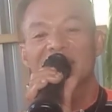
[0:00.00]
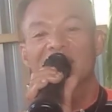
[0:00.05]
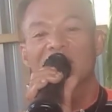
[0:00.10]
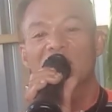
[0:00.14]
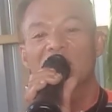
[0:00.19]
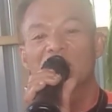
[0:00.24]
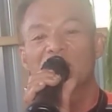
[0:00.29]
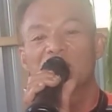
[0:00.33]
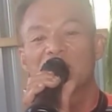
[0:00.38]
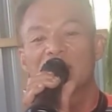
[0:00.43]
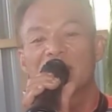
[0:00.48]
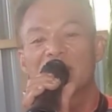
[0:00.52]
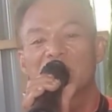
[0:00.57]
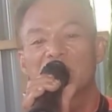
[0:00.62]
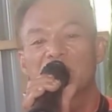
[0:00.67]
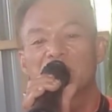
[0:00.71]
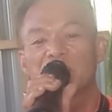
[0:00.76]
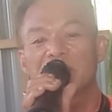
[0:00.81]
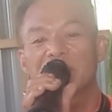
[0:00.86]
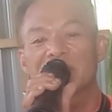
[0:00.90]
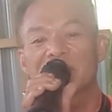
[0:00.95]
of
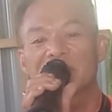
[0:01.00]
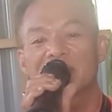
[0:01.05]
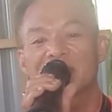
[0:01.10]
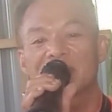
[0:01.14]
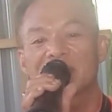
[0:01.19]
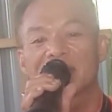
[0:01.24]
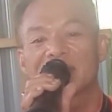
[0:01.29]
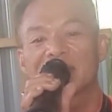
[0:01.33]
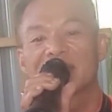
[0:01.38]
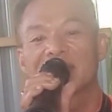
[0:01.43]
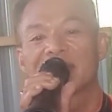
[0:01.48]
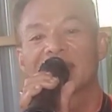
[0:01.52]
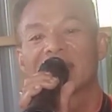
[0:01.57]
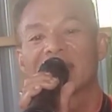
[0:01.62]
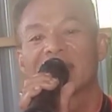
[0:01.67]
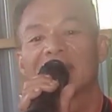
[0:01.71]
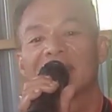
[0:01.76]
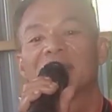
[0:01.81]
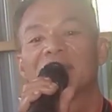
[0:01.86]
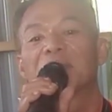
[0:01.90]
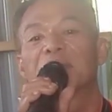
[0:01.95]
linguistic
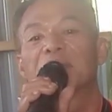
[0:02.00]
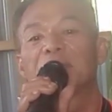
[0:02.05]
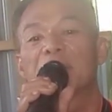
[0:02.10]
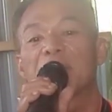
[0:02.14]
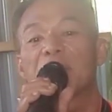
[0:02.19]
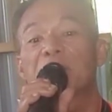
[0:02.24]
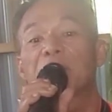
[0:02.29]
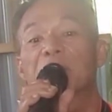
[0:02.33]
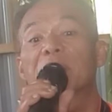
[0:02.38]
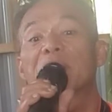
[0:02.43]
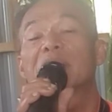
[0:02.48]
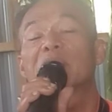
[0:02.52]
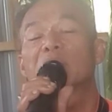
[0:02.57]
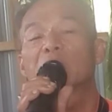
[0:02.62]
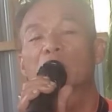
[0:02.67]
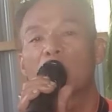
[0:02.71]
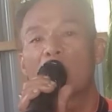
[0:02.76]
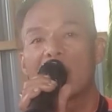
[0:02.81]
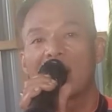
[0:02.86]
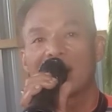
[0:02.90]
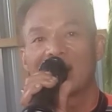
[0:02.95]

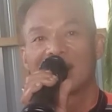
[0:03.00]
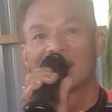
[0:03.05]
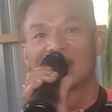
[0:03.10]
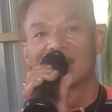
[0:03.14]
repertoire,